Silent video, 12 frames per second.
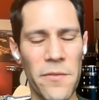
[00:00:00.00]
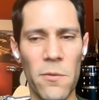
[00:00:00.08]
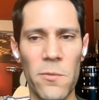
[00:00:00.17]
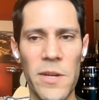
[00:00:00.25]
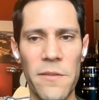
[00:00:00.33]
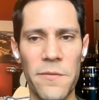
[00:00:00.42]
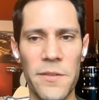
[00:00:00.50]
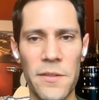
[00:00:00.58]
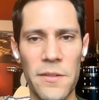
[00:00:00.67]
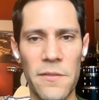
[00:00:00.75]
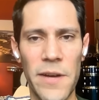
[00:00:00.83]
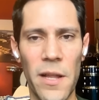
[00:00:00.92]
bit of a rift
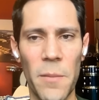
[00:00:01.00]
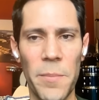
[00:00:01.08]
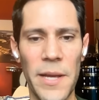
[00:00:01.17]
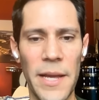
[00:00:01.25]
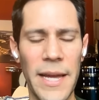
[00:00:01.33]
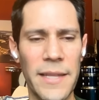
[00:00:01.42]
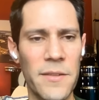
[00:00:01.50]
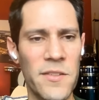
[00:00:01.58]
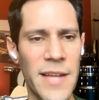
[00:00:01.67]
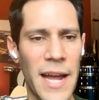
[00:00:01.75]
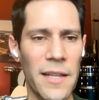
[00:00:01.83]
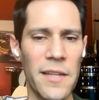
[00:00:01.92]
developing, and
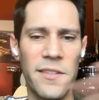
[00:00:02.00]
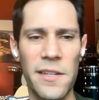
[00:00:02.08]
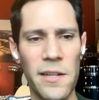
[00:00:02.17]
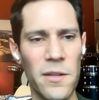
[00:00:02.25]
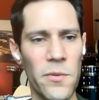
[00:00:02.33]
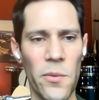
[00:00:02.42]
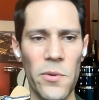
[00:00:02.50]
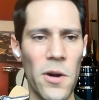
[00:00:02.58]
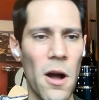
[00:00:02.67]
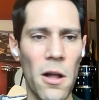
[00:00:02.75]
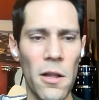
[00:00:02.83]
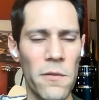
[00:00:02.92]
stylistically, we were
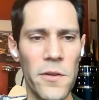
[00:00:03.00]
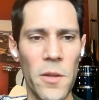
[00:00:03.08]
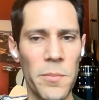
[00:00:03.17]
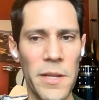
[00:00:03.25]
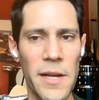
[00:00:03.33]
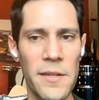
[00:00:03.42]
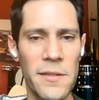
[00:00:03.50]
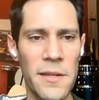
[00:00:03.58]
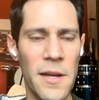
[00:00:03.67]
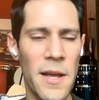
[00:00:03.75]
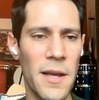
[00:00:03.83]
all over the place.